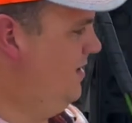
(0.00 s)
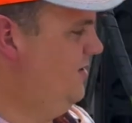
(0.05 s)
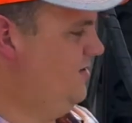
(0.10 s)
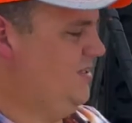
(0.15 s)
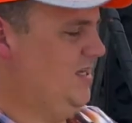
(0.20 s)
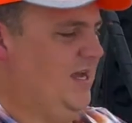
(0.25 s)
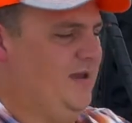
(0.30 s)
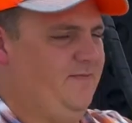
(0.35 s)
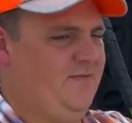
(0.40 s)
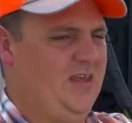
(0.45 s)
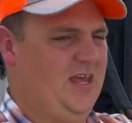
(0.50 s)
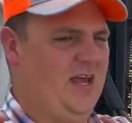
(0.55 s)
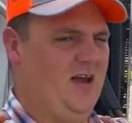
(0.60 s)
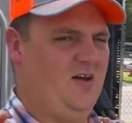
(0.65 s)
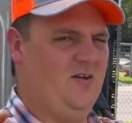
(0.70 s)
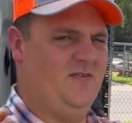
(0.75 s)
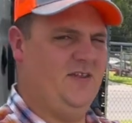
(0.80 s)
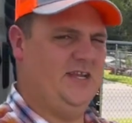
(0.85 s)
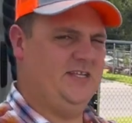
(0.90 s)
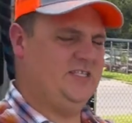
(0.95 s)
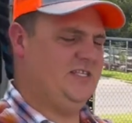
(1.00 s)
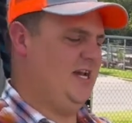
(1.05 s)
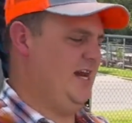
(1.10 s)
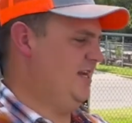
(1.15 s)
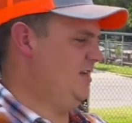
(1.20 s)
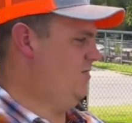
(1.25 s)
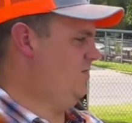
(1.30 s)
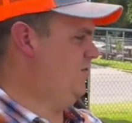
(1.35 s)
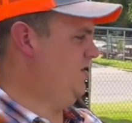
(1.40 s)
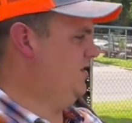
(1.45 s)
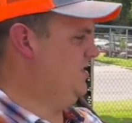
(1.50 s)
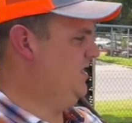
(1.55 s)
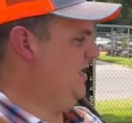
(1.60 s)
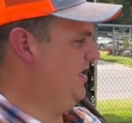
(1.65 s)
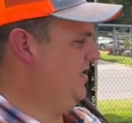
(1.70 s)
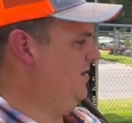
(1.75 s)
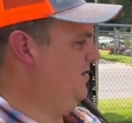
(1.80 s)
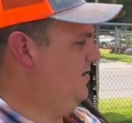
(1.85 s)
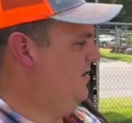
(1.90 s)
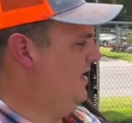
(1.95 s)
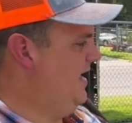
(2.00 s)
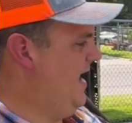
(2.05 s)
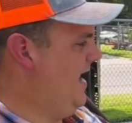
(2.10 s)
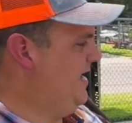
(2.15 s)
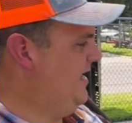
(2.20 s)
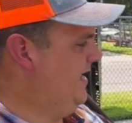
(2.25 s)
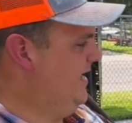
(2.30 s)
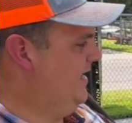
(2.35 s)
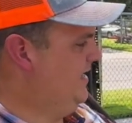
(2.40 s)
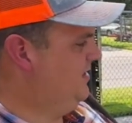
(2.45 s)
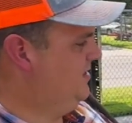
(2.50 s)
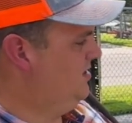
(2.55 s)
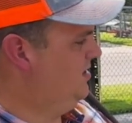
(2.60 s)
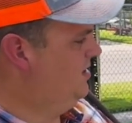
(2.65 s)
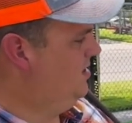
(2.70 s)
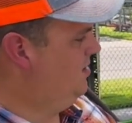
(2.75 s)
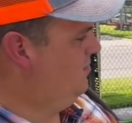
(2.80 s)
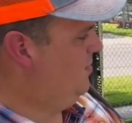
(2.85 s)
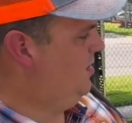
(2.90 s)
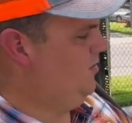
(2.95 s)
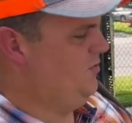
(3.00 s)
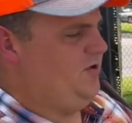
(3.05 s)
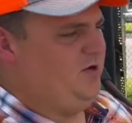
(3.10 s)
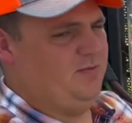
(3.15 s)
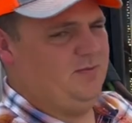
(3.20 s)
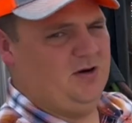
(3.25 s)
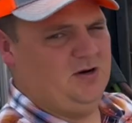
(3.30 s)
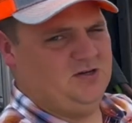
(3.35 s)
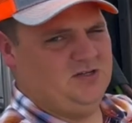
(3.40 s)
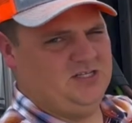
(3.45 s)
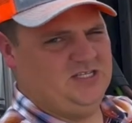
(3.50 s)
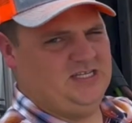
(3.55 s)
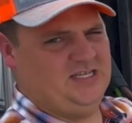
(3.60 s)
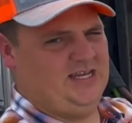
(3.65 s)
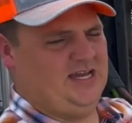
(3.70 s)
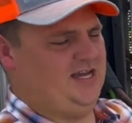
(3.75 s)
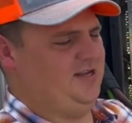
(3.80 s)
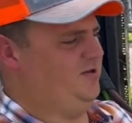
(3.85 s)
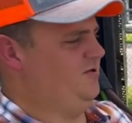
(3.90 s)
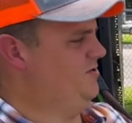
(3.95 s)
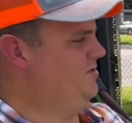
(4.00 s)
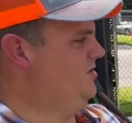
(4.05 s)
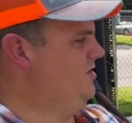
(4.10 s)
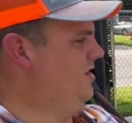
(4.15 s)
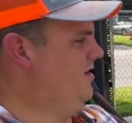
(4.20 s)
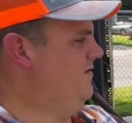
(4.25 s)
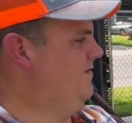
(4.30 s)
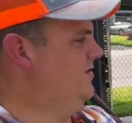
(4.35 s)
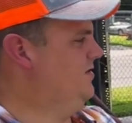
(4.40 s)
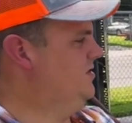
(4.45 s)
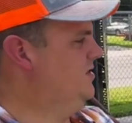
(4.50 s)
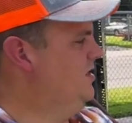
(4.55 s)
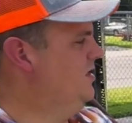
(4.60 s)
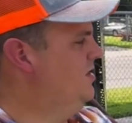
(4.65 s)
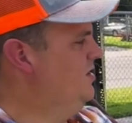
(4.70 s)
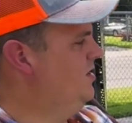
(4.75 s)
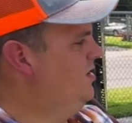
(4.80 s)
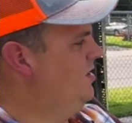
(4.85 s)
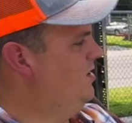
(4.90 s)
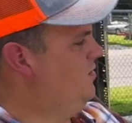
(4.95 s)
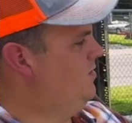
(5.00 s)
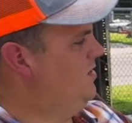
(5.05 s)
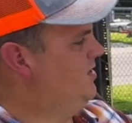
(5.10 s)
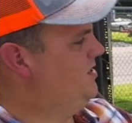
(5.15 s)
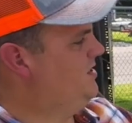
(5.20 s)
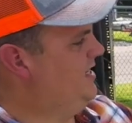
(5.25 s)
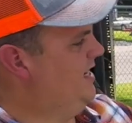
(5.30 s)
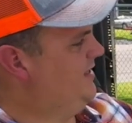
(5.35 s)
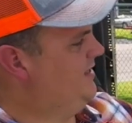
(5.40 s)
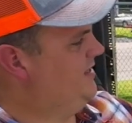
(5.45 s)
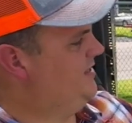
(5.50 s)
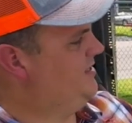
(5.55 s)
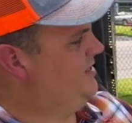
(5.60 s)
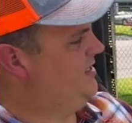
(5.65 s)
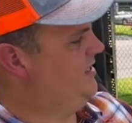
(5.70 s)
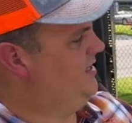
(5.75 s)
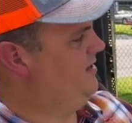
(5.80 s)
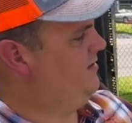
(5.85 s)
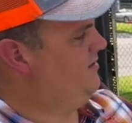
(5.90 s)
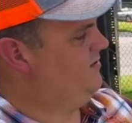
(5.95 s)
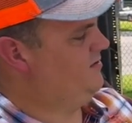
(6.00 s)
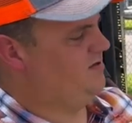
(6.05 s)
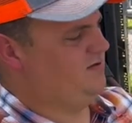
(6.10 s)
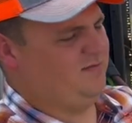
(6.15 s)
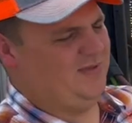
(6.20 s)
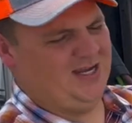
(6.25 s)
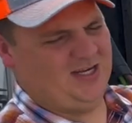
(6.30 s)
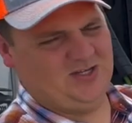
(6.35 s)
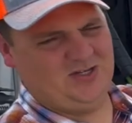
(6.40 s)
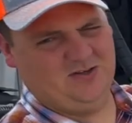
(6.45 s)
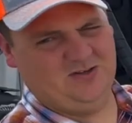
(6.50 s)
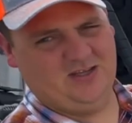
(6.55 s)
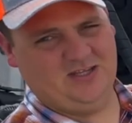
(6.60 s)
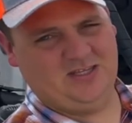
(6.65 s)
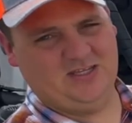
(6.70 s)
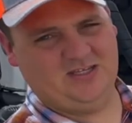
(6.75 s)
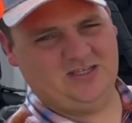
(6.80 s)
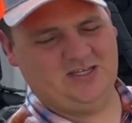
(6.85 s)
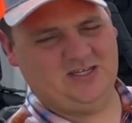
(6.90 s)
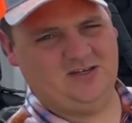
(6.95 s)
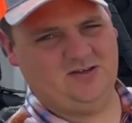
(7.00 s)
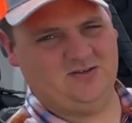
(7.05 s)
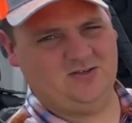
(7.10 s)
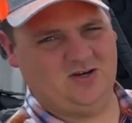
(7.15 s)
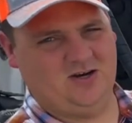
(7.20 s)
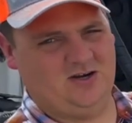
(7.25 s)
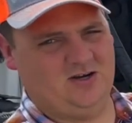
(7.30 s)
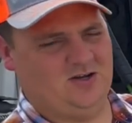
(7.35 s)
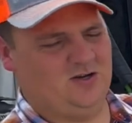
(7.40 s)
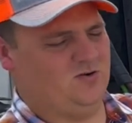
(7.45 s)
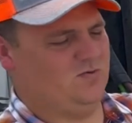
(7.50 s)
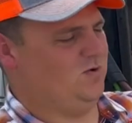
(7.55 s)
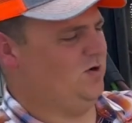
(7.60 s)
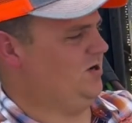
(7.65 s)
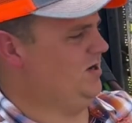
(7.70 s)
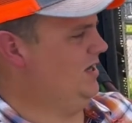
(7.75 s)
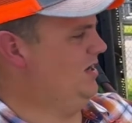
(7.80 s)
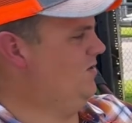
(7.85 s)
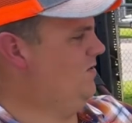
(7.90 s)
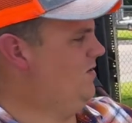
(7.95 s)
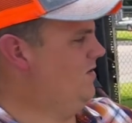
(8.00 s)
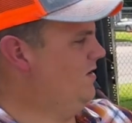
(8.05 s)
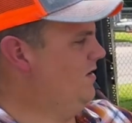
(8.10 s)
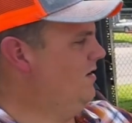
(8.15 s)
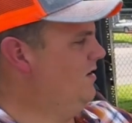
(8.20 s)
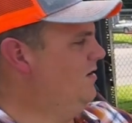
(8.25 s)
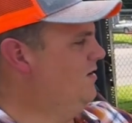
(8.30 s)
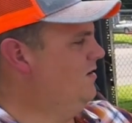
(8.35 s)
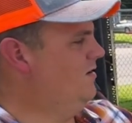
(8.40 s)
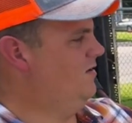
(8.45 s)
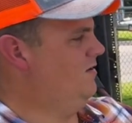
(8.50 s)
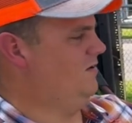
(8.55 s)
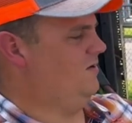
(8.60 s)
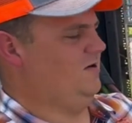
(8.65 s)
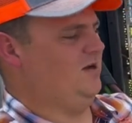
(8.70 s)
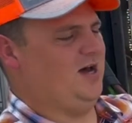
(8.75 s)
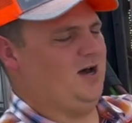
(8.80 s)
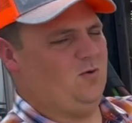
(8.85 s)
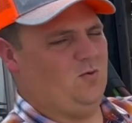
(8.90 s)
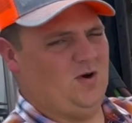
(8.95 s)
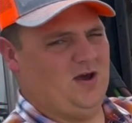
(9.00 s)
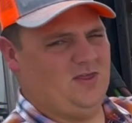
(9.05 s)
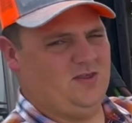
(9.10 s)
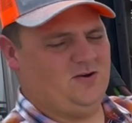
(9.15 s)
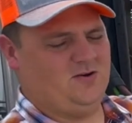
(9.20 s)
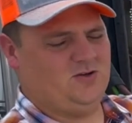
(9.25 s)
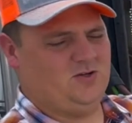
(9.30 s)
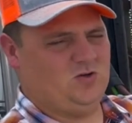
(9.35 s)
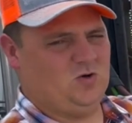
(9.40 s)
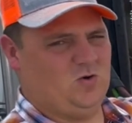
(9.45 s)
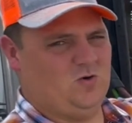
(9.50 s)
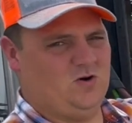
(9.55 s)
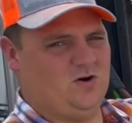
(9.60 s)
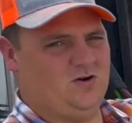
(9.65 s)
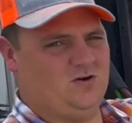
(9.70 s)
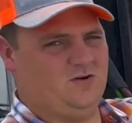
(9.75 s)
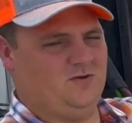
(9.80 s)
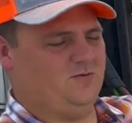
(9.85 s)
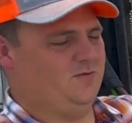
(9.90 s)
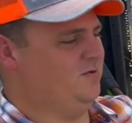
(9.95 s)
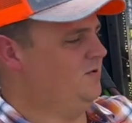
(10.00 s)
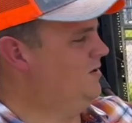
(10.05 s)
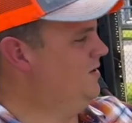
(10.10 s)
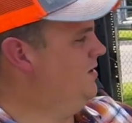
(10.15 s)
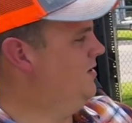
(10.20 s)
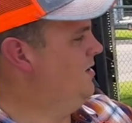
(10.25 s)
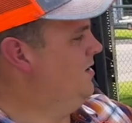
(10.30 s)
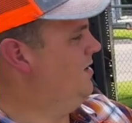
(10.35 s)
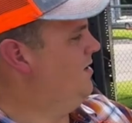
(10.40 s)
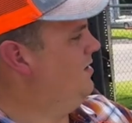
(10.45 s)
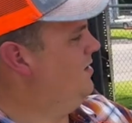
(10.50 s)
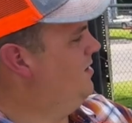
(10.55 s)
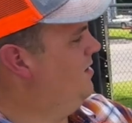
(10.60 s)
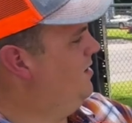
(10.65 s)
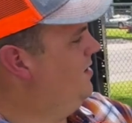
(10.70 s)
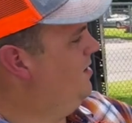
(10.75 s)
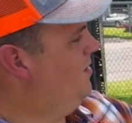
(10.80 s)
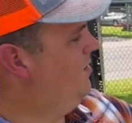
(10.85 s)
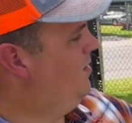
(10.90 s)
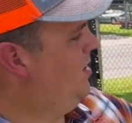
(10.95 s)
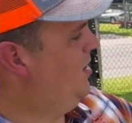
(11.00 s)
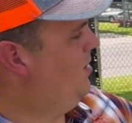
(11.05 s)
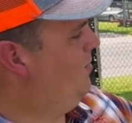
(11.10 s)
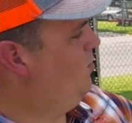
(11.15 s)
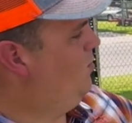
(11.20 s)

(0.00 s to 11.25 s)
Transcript: Same thing on this side. You want to check your glad hands, both your emergency and your service. You want to check the seals. Make sure that the seals are in good working order. They're not weathered, torn, or